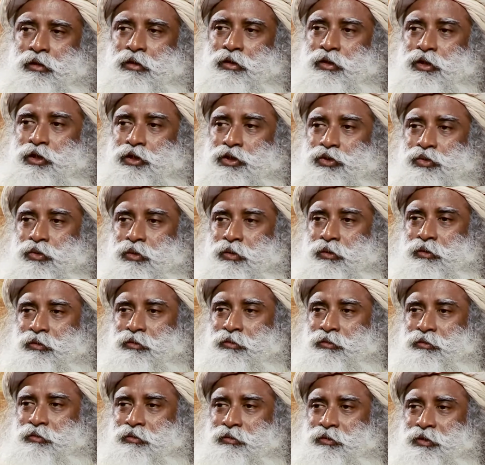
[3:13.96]
Ritual
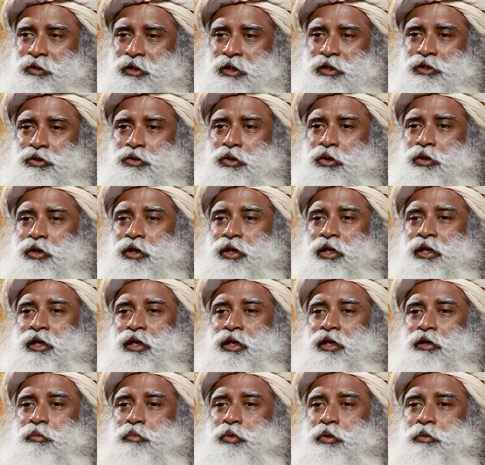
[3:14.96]
does not need
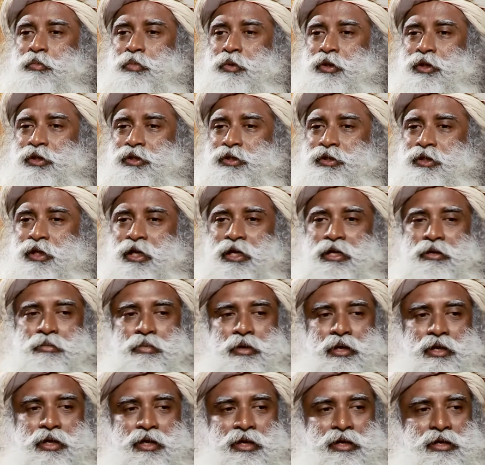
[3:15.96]
any preparation,
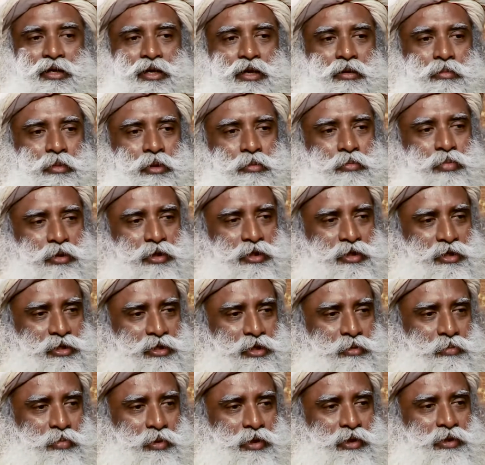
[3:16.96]
anybody can come and
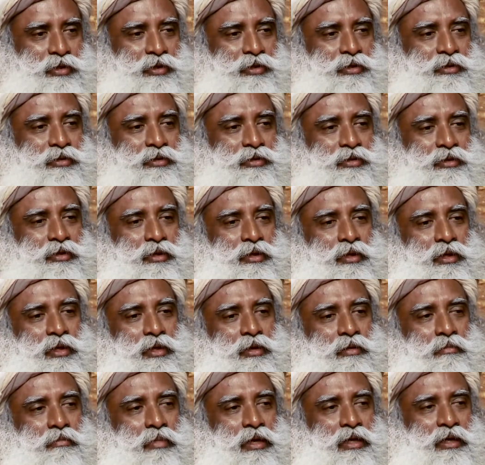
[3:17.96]
participate,
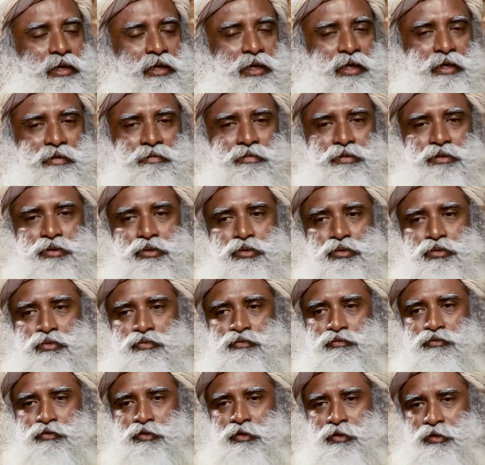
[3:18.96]
but leaves
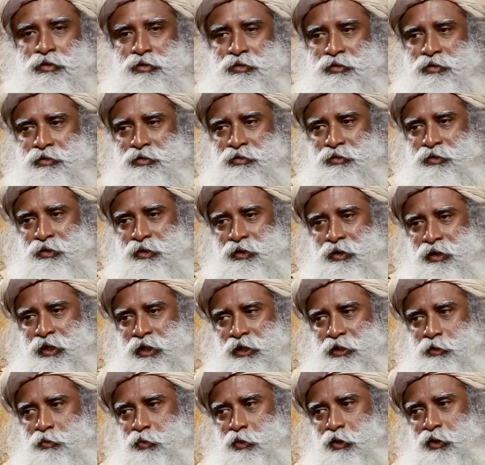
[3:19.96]
room for
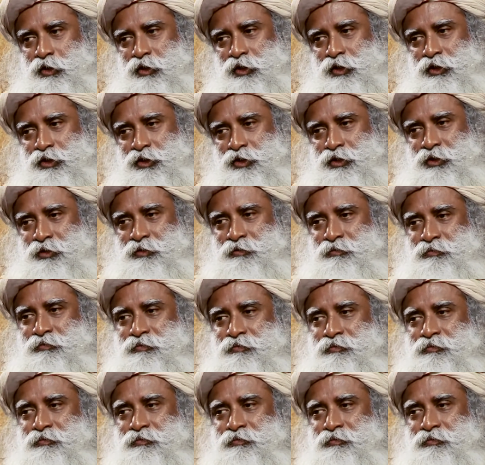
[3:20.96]
exploitation.